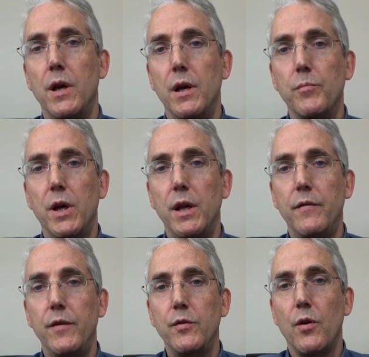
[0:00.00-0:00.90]
But
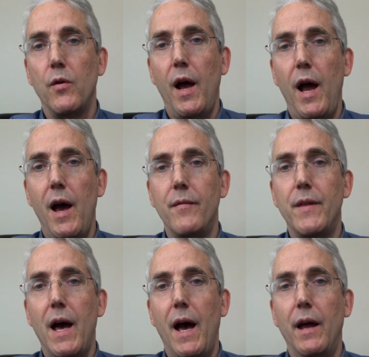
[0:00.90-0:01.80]
if you don't have
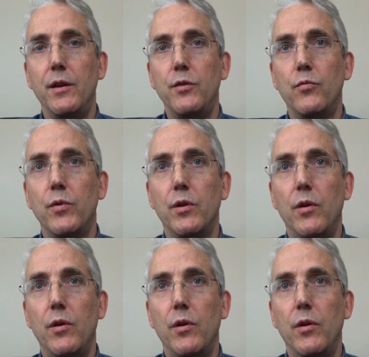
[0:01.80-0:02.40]
that, you will